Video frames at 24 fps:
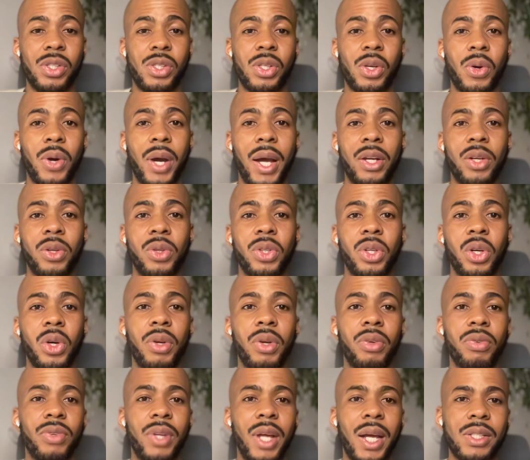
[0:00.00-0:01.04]
So I don't know
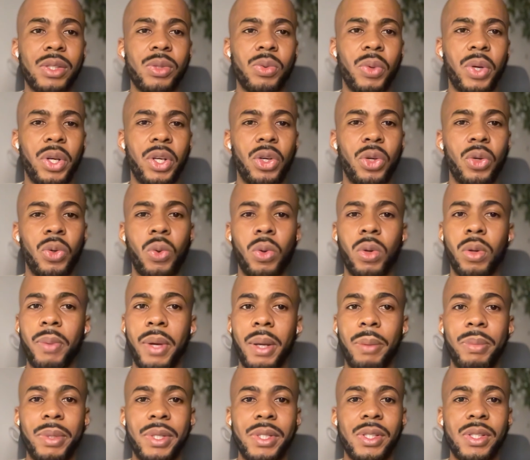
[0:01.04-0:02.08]
if that's where your Google
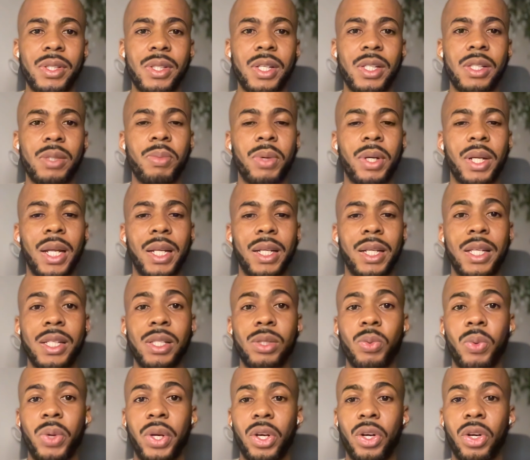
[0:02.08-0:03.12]
My Business is, but at
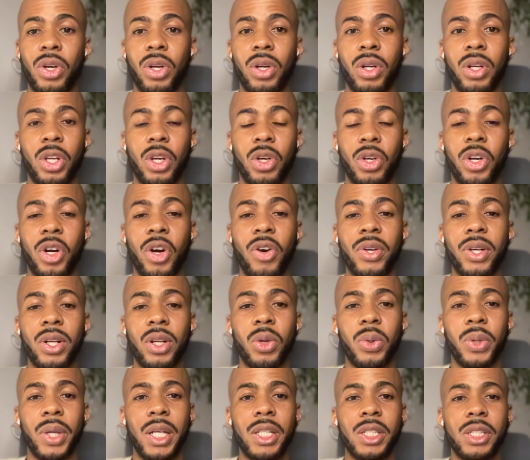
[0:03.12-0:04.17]
least where your current
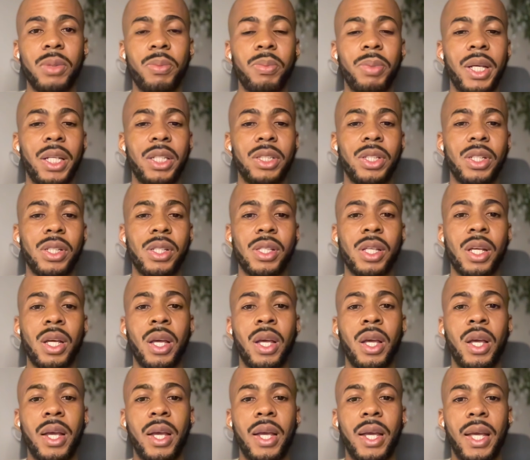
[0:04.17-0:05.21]
location page is,
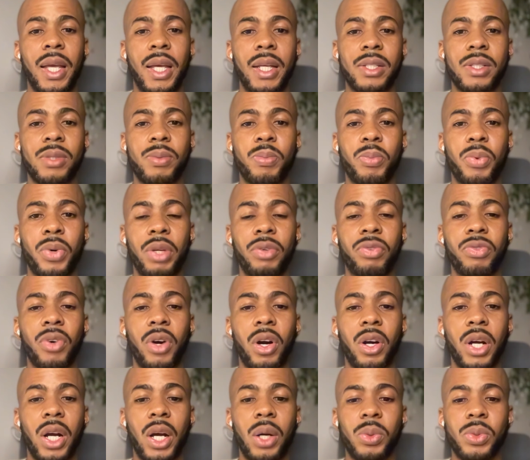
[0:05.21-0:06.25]
it's pretty
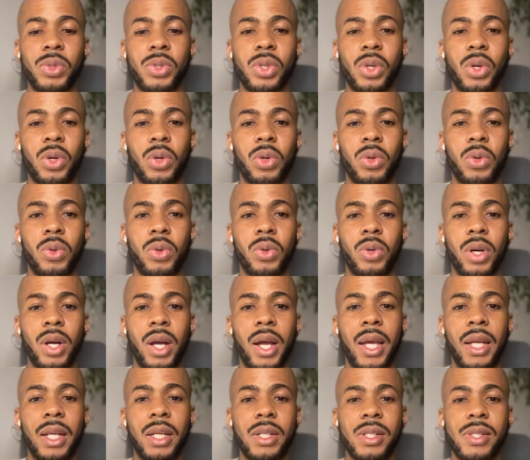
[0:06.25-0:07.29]
far out. So,
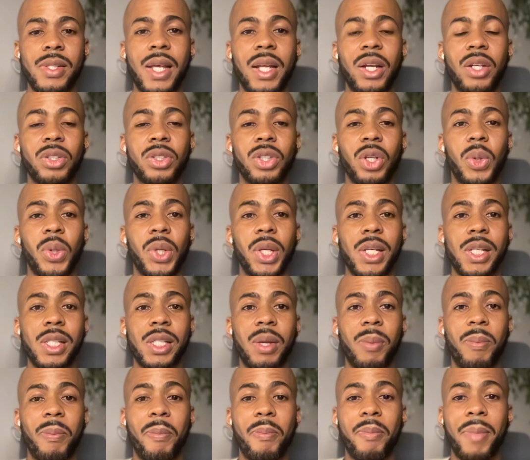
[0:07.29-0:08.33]
and San Antonio is
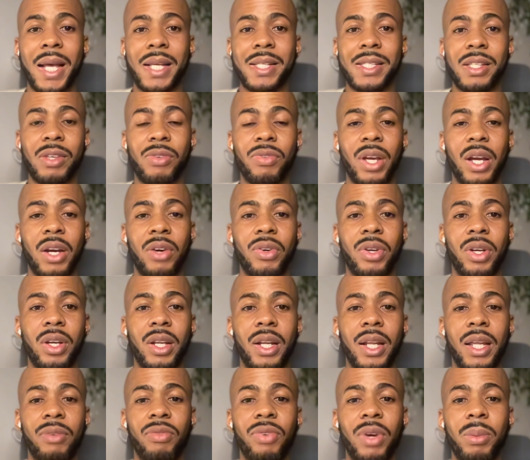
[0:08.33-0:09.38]
a massive area.
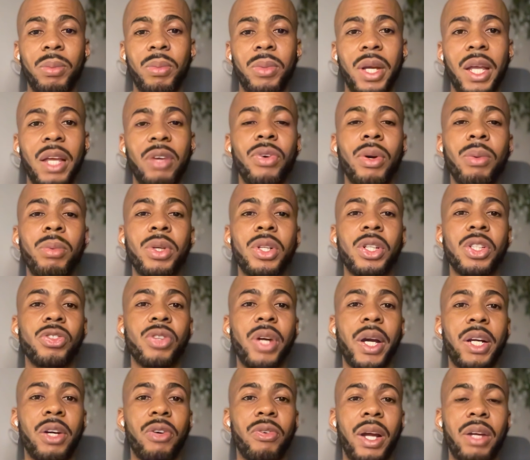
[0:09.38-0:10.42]
If I'm going to
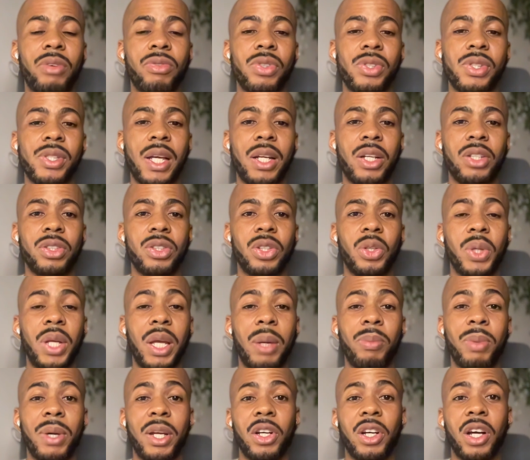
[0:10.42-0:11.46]
try to rank for San Antonio, I
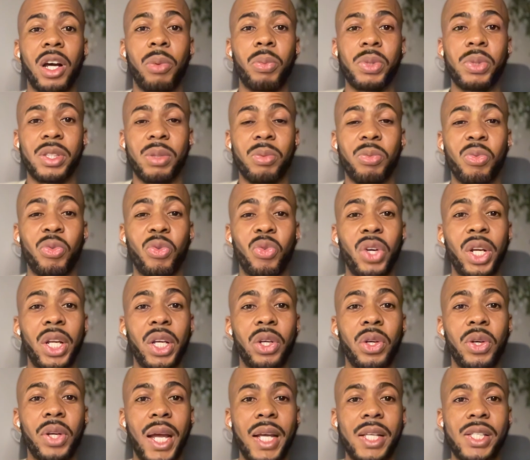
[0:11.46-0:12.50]
better come with some really
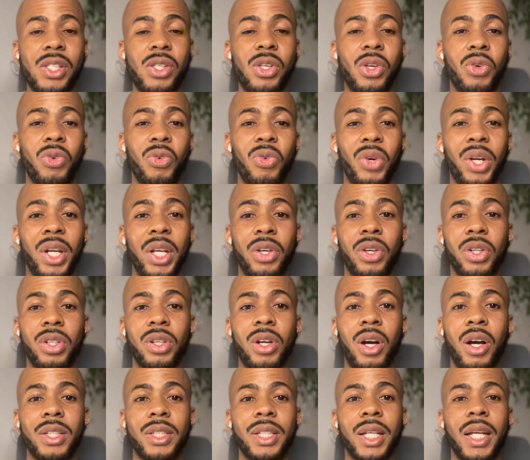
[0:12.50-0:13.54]
good SEO, really good
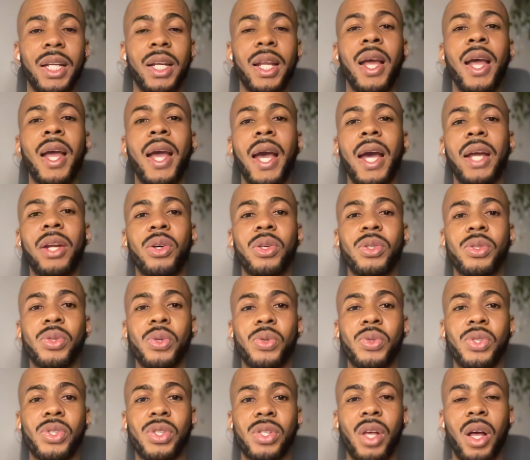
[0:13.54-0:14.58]
content, and also
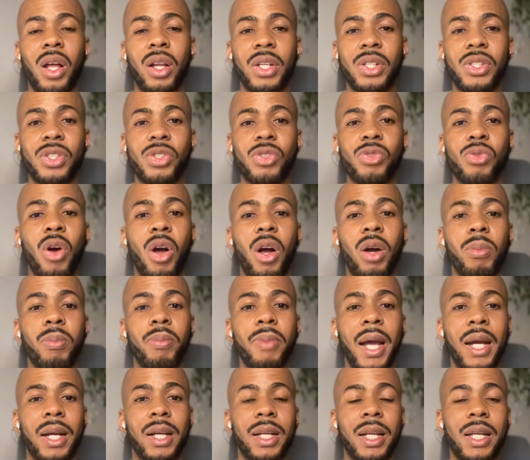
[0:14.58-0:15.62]
solid, strong
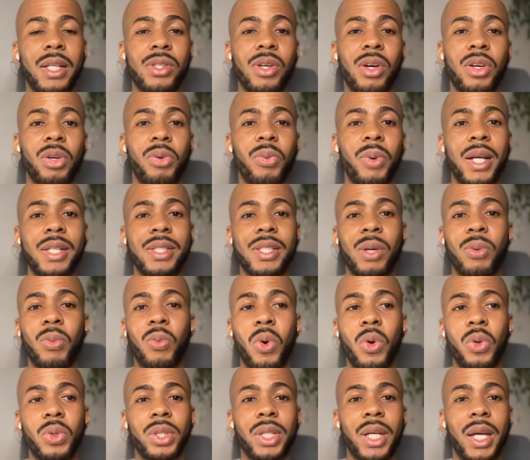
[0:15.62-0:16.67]
backlinks. Otherwise, I
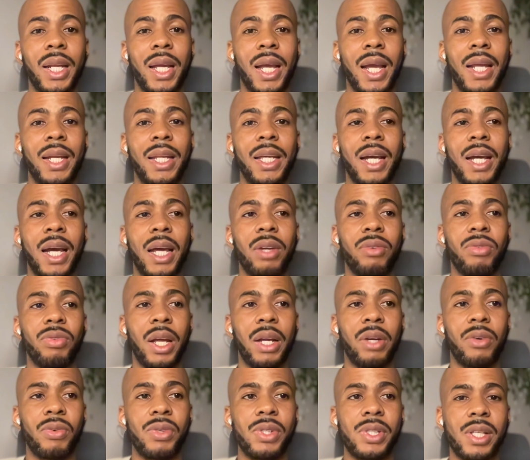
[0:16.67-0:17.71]
won't get any kind of
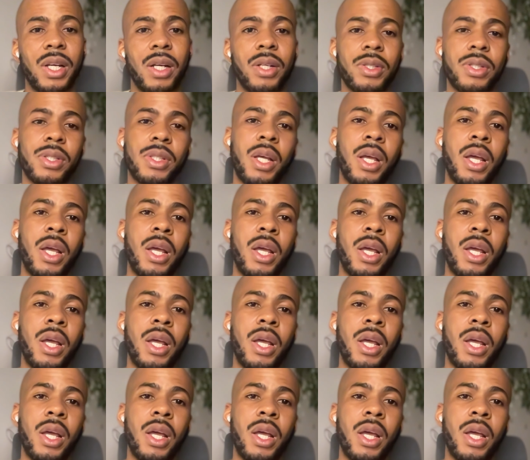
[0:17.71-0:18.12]
like result.